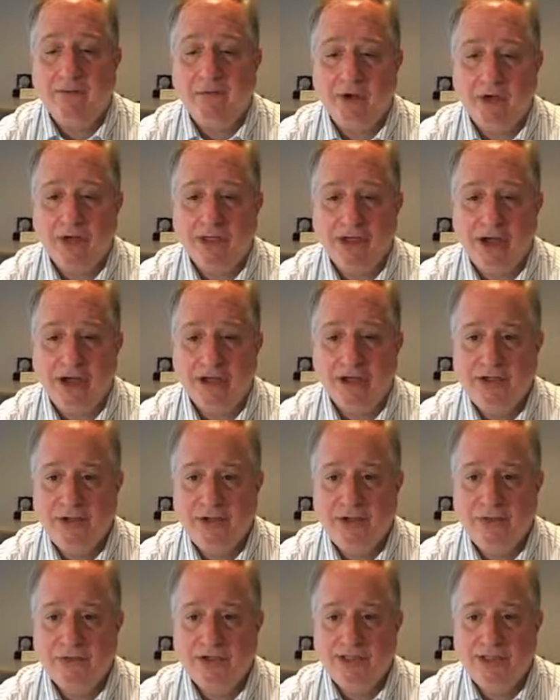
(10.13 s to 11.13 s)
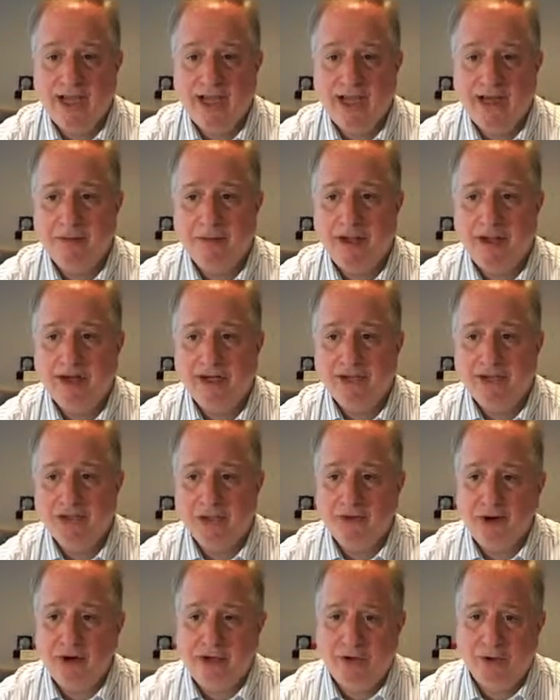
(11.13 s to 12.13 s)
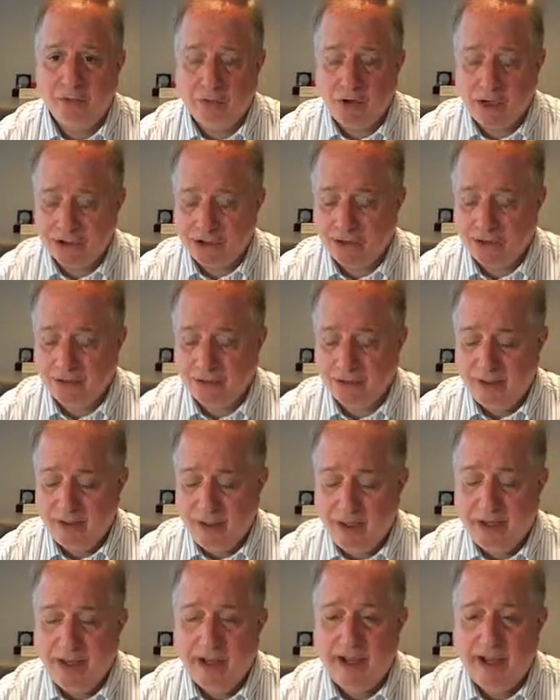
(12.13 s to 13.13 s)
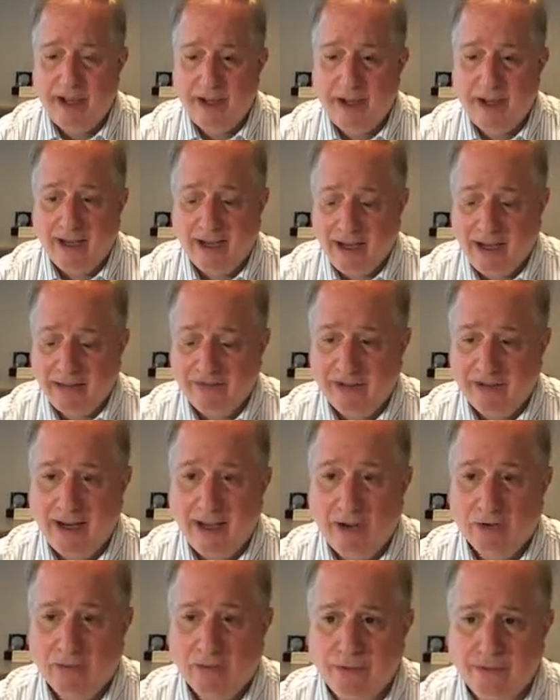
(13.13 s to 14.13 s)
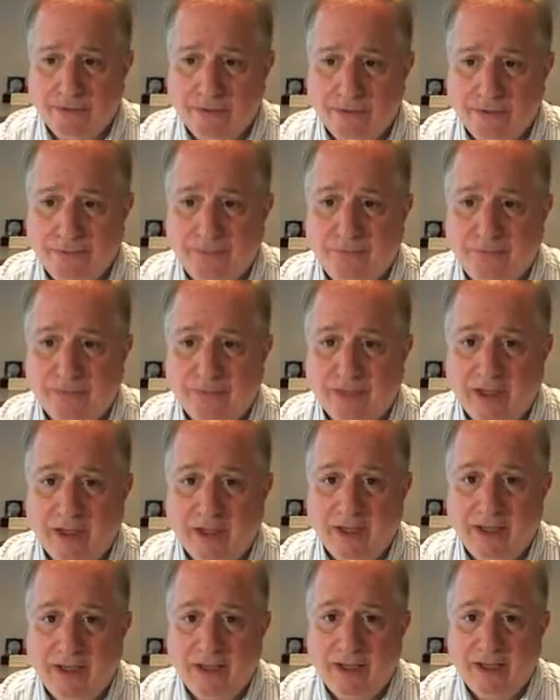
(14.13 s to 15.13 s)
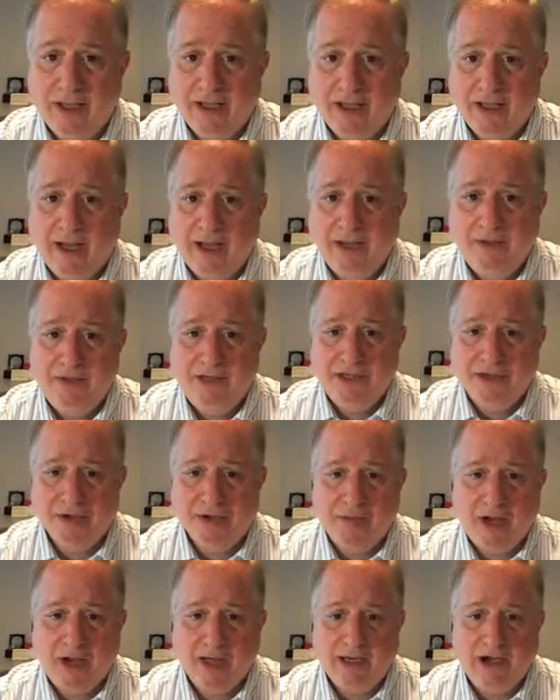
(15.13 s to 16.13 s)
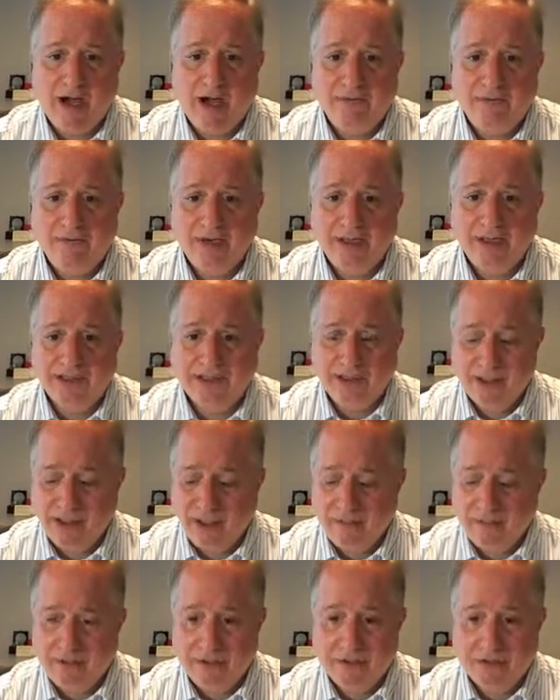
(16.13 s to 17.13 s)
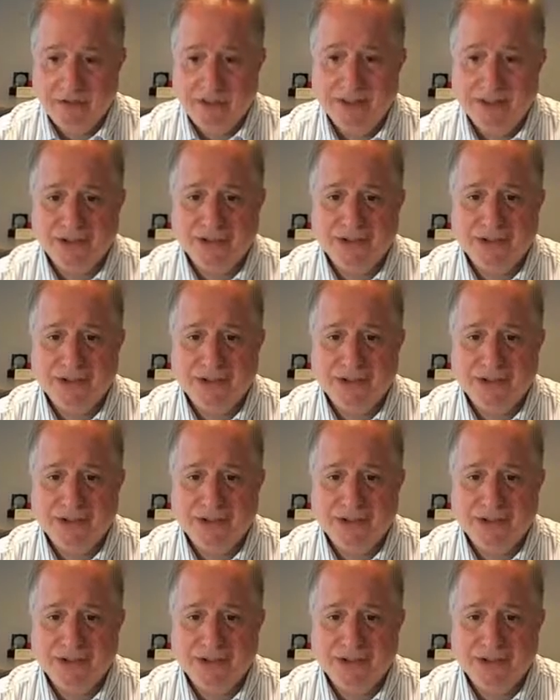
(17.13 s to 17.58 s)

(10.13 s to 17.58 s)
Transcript: talk to you today about intracranial pressure. I have an algorithm. These are my conflicts of interest.